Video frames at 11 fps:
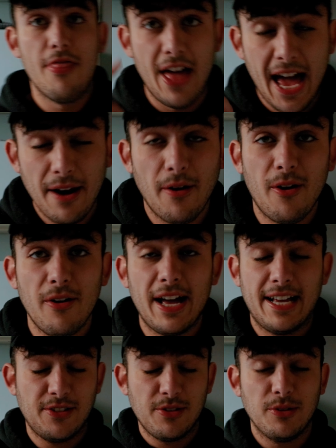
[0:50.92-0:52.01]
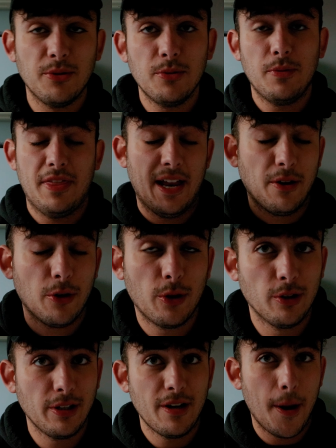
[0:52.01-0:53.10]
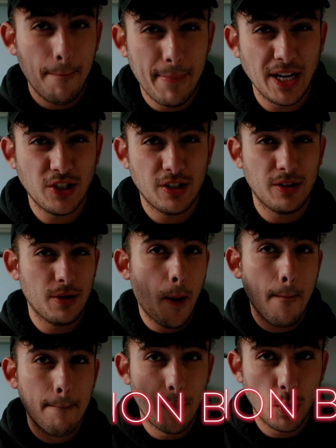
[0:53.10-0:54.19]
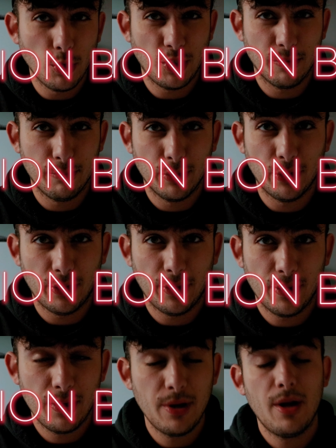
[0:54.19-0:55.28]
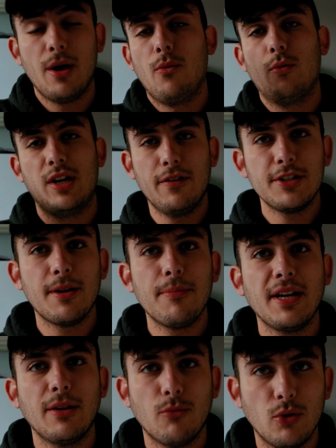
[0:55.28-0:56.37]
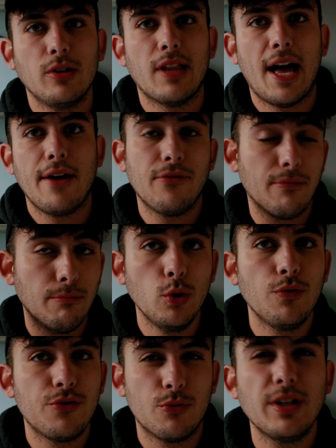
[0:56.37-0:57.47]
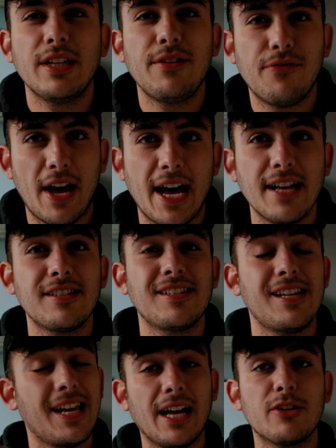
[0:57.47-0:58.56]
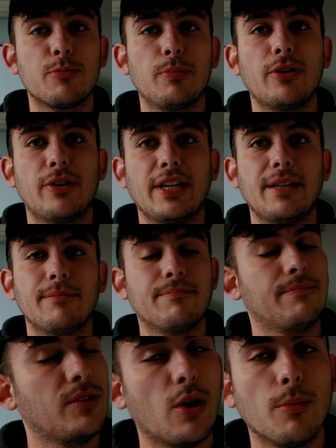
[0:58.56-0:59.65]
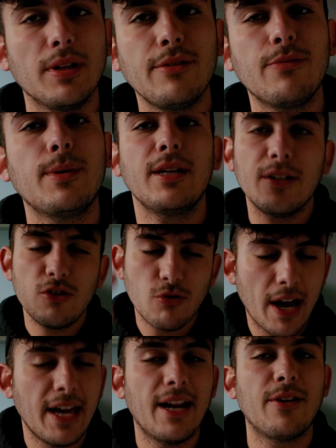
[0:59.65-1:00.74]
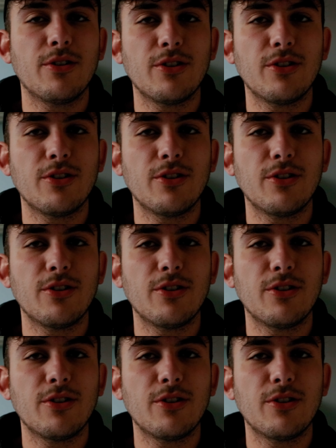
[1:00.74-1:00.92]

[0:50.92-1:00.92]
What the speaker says: That all has to do with that earlier mentioned motion blur. Whenever something in real life moves really fast, it gets blurry. Don't believe me? Try it out